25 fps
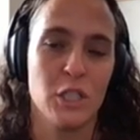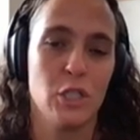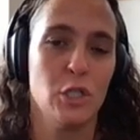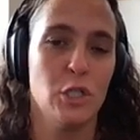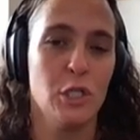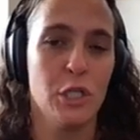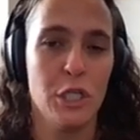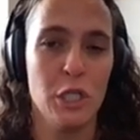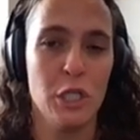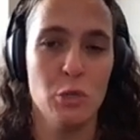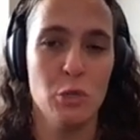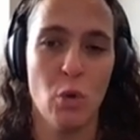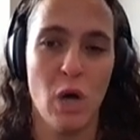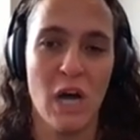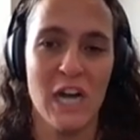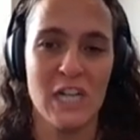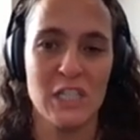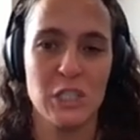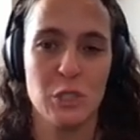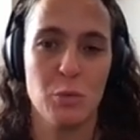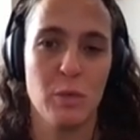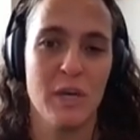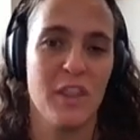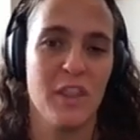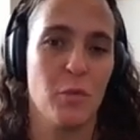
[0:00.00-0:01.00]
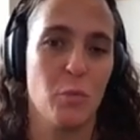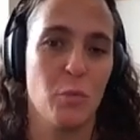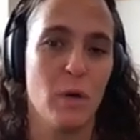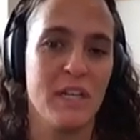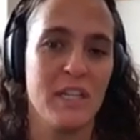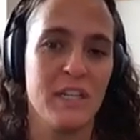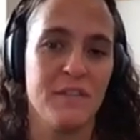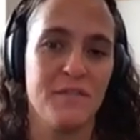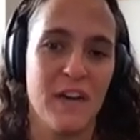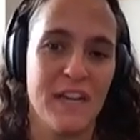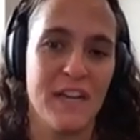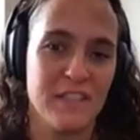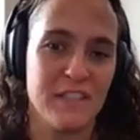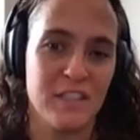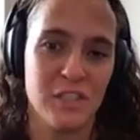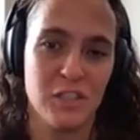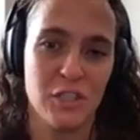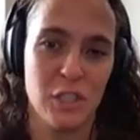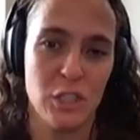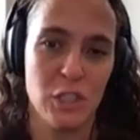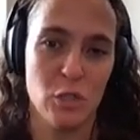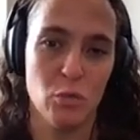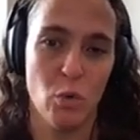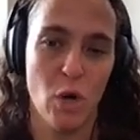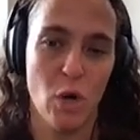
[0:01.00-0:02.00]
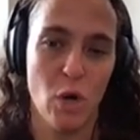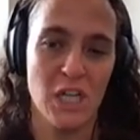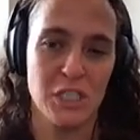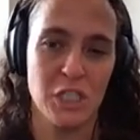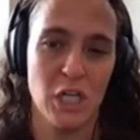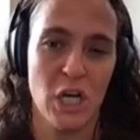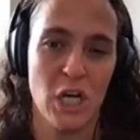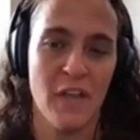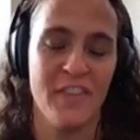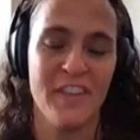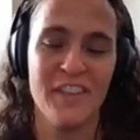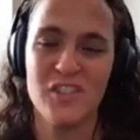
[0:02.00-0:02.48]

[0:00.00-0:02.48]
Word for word: Who do you watch with? What devices do you watch on?